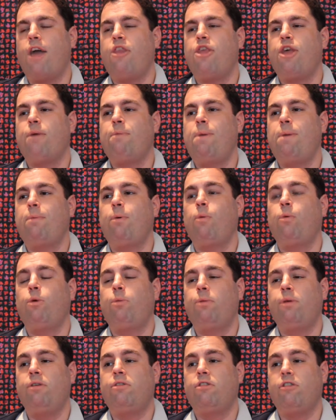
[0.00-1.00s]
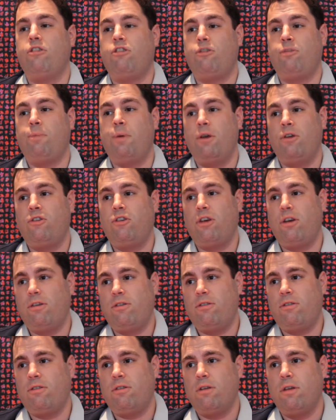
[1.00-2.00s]
I think people will be
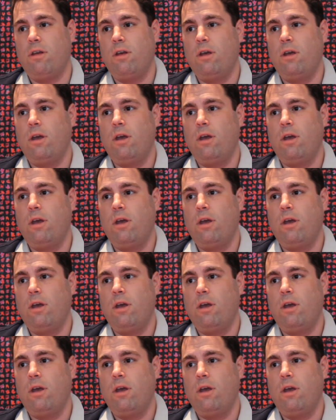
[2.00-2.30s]
suspicious.